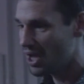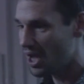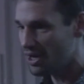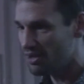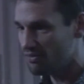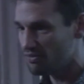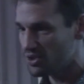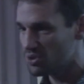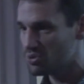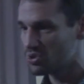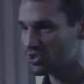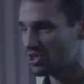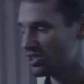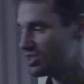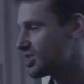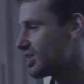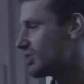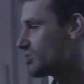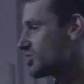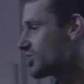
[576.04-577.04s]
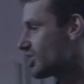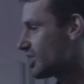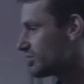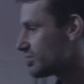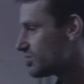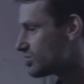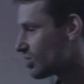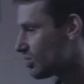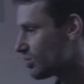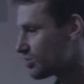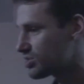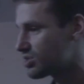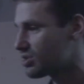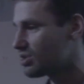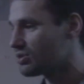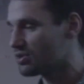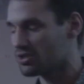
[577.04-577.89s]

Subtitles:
And if you sit outside the Dorset